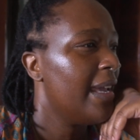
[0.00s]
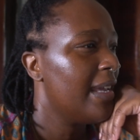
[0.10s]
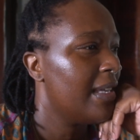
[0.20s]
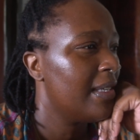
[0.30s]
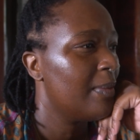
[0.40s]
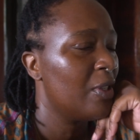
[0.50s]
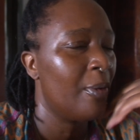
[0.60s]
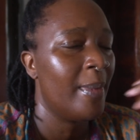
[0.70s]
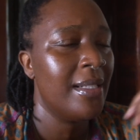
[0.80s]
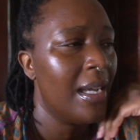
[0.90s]
and you know,
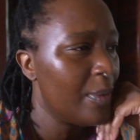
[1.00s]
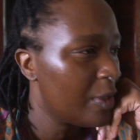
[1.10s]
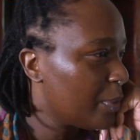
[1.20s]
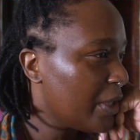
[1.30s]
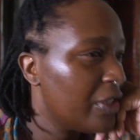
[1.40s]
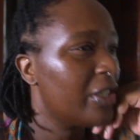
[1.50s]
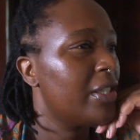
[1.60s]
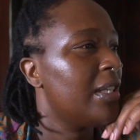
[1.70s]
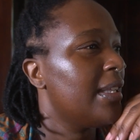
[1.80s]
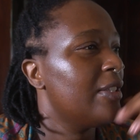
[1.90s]
my dad was a preacher in
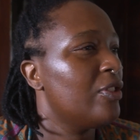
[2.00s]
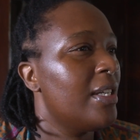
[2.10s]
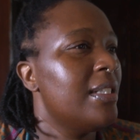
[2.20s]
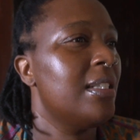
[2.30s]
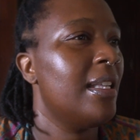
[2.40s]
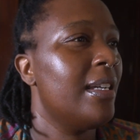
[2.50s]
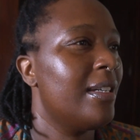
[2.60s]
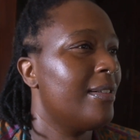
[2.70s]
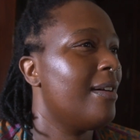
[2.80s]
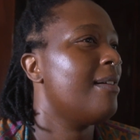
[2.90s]
LA trying to like
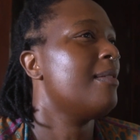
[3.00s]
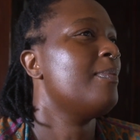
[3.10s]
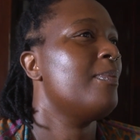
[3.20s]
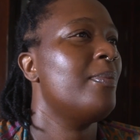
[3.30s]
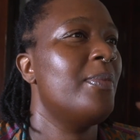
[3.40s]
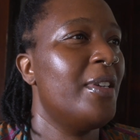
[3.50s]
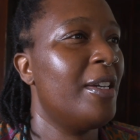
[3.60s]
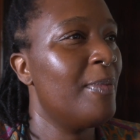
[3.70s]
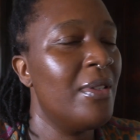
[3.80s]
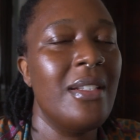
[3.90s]
calm the
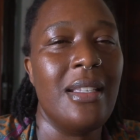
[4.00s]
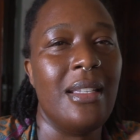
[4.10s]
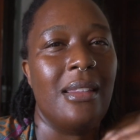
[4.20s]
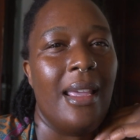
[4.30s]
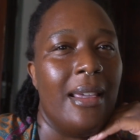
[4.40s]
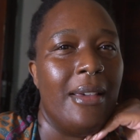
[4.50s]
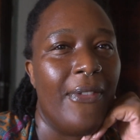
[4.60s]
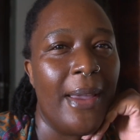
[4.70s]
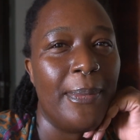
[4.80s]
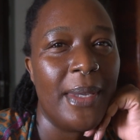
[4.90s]
community and like
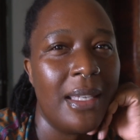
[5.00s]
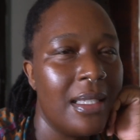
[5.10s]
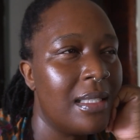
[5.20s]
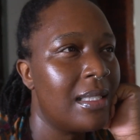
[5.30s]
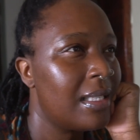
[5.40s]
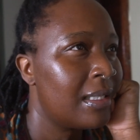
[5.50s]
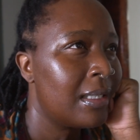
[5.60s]
find peace and